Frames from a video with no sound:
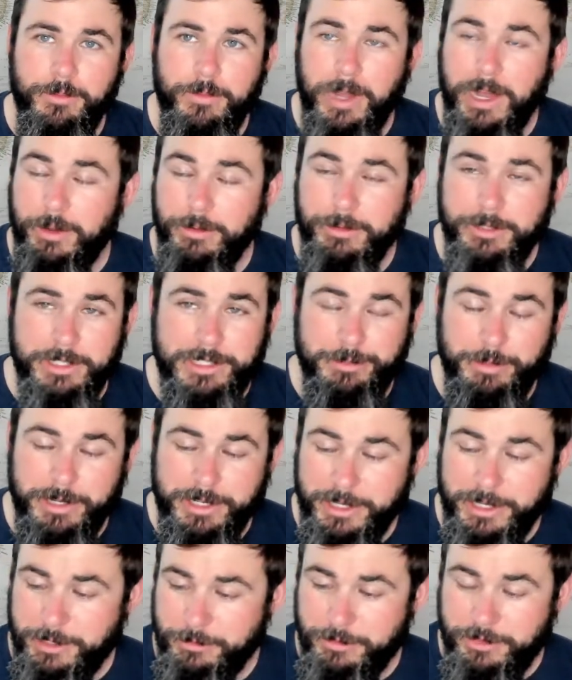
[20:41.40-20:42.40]
I was
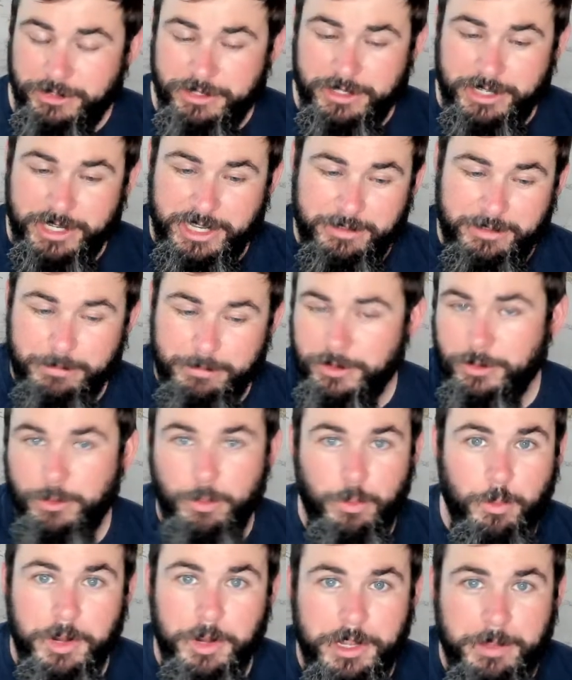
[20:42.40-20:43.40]
expecting him to give him
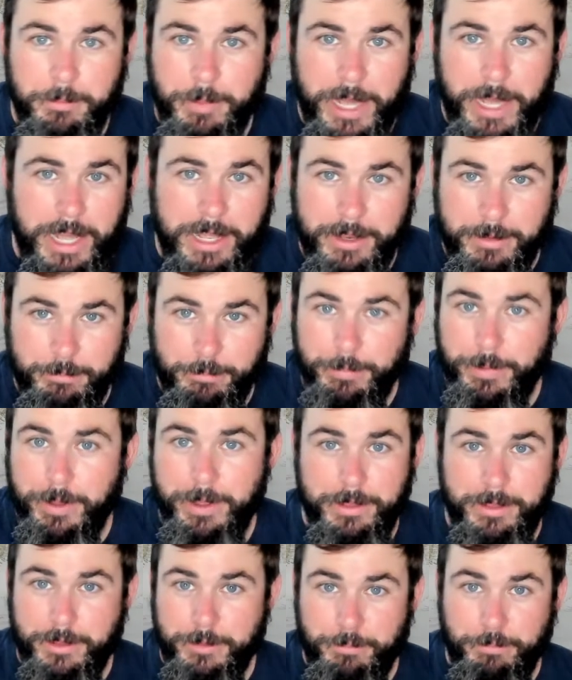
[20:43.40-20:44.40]

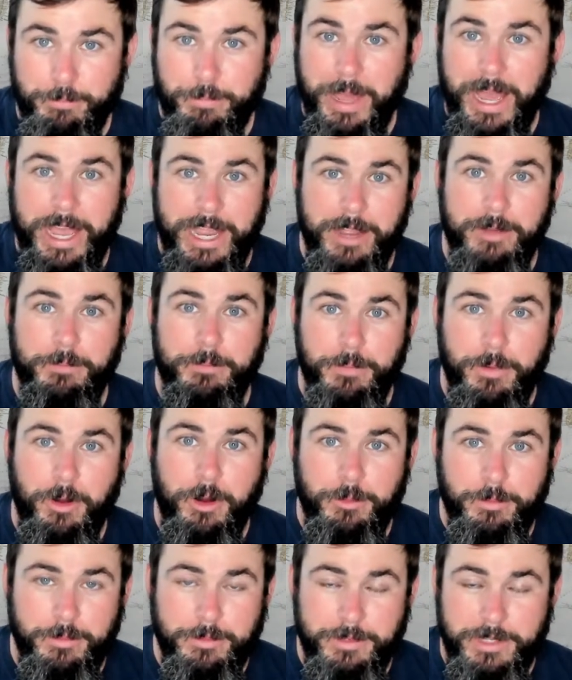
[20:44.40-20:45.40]
the bag of
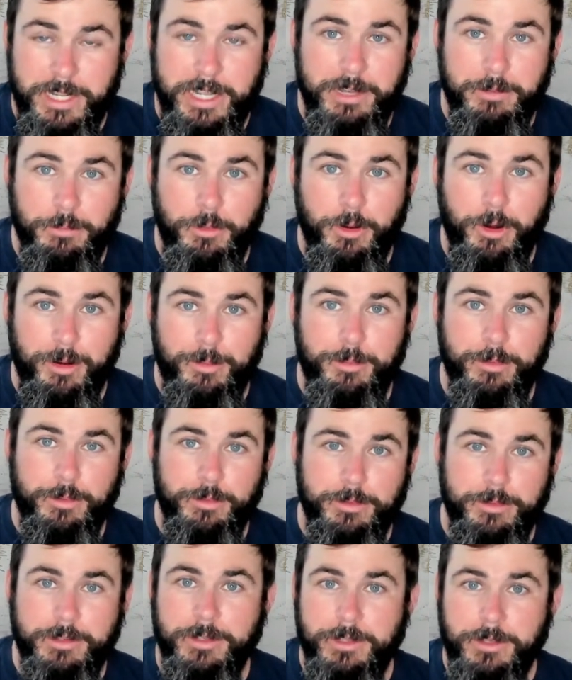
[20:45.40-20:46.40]
10
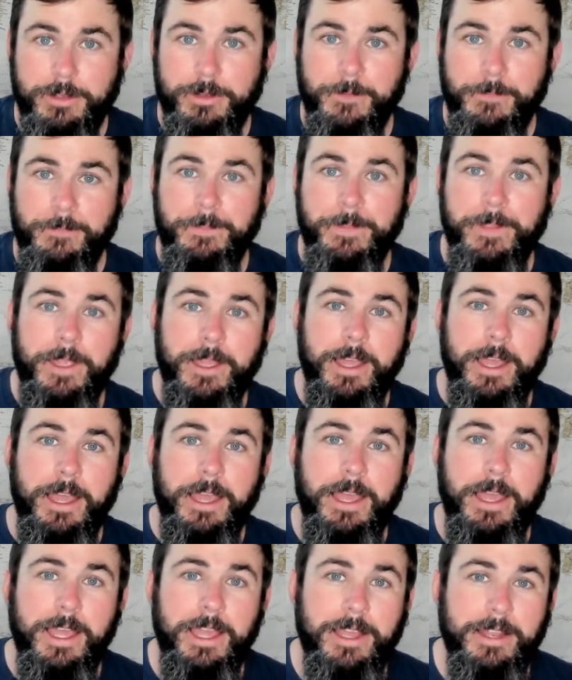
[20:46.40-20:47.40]
marbles,
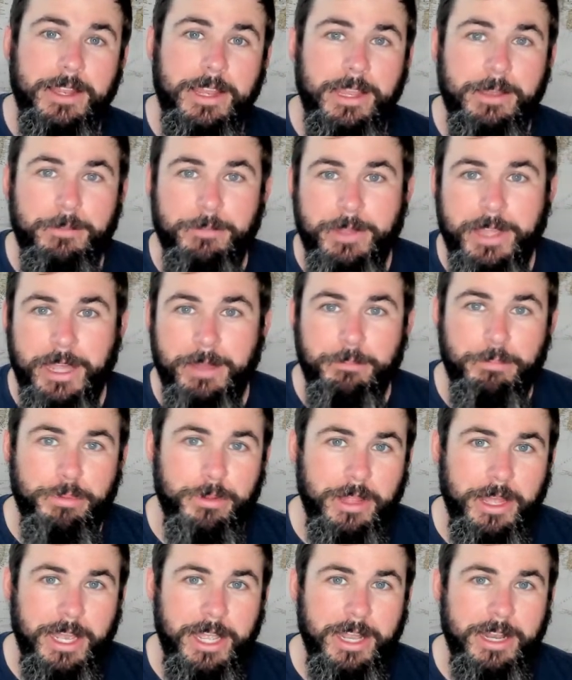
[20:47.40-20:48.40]
and him kept
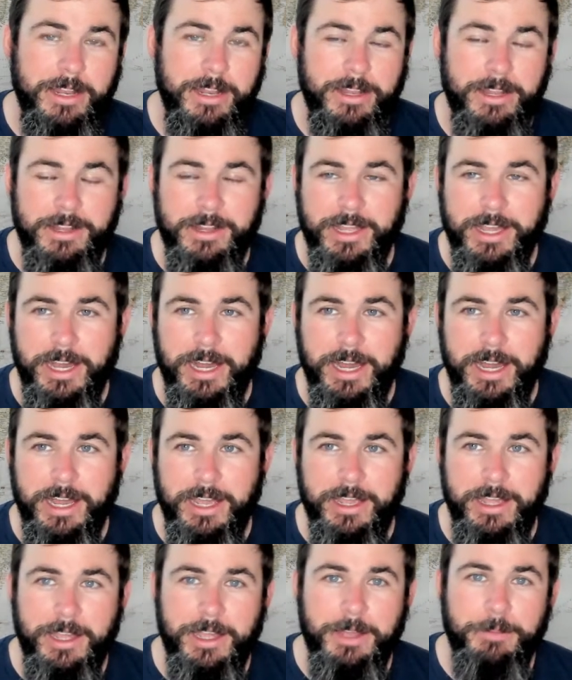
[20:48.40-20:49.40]
playing, and then the
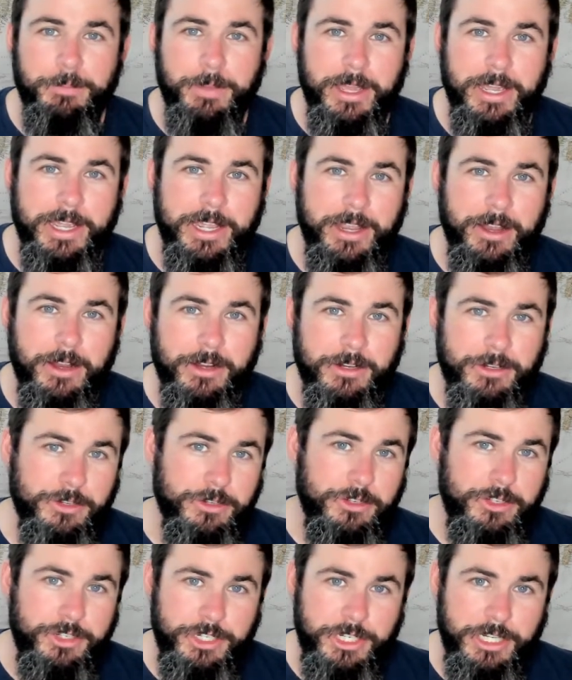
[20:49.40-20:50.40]
main character,
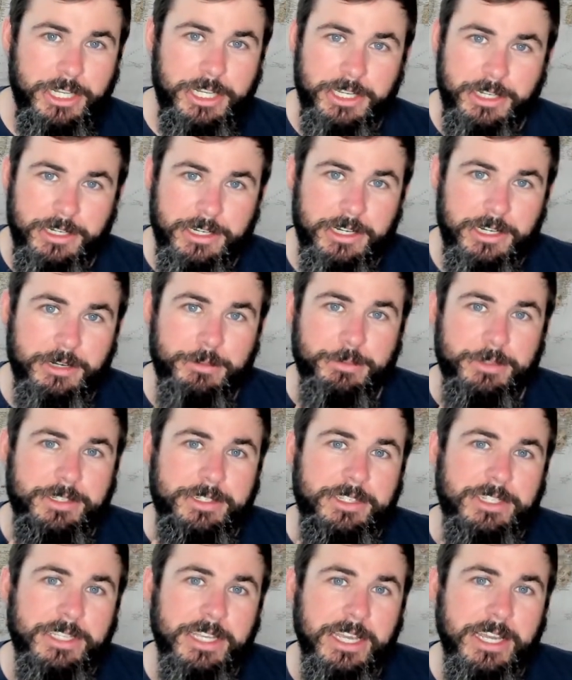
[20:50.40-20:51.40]
cheating him
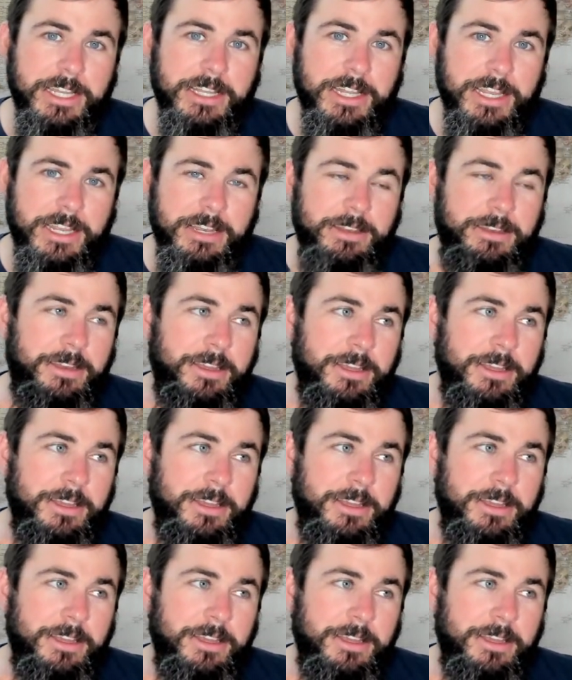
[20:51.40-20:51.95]
and saying that,